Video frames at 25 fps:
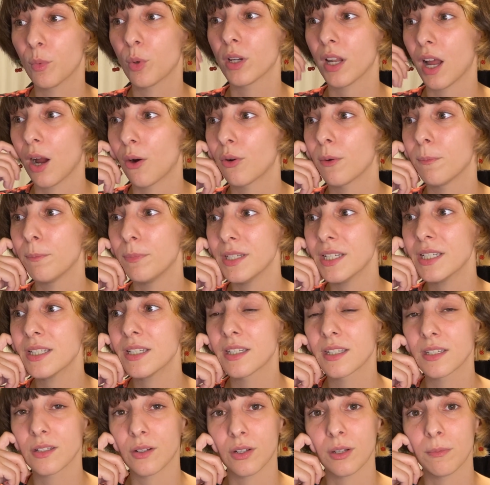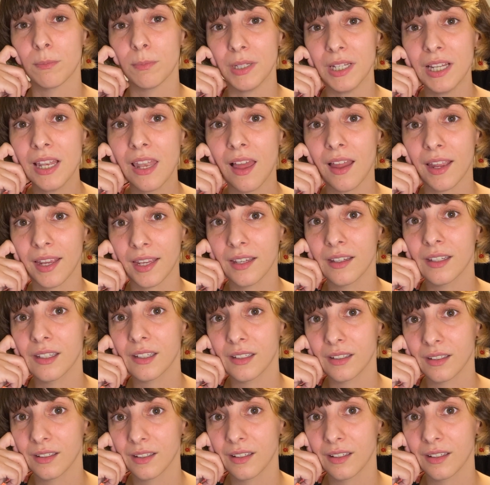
our business is going to be like.